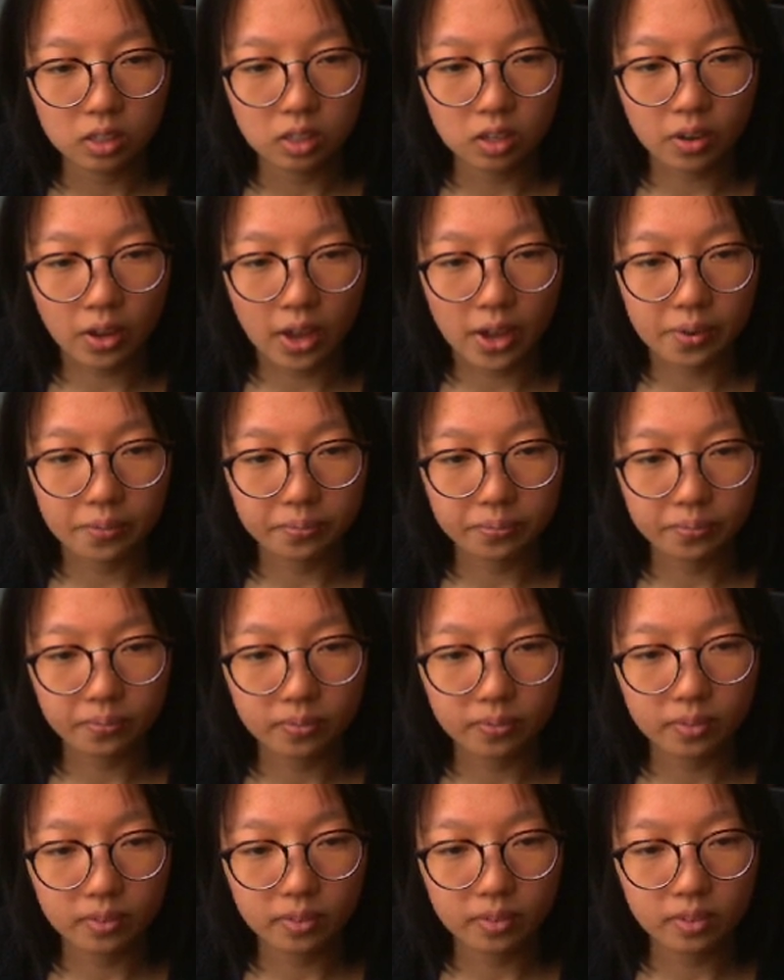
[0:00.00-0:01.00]
Okay,
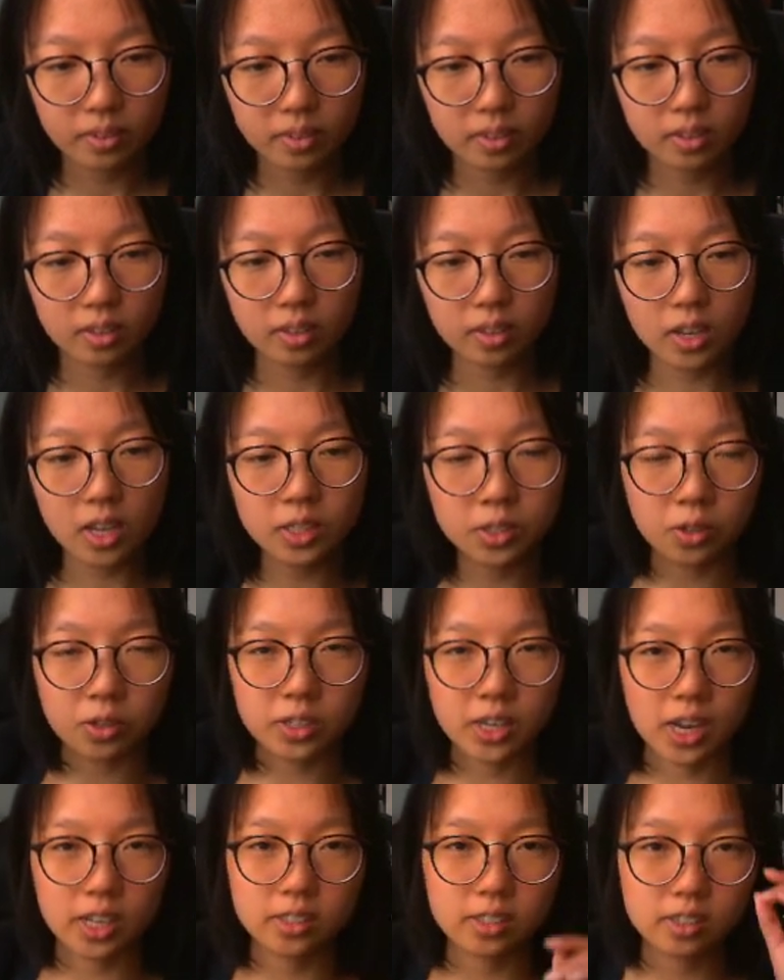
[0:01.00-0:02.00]
it's
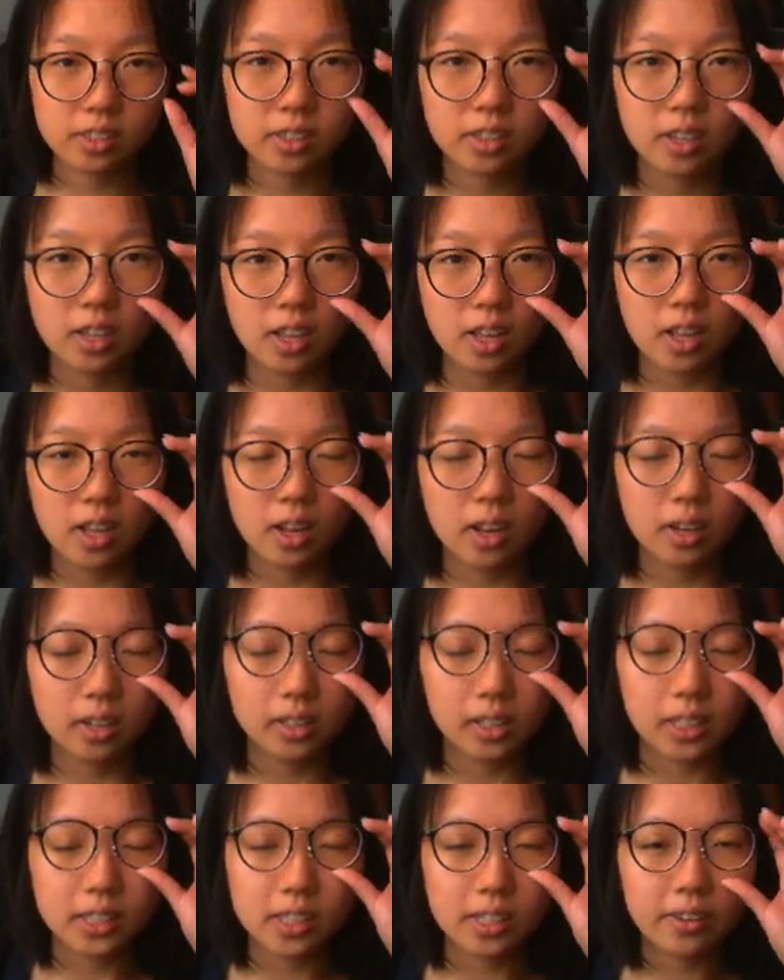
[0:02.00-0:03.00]
grotesque.
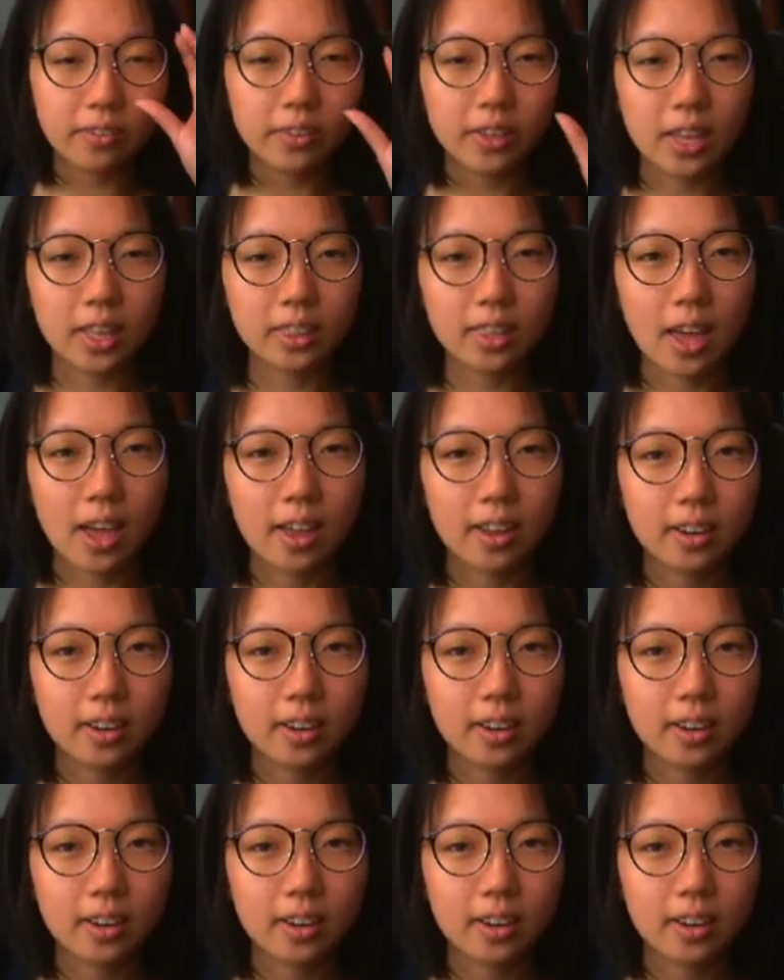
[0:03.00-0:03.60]
Let's leave it at that.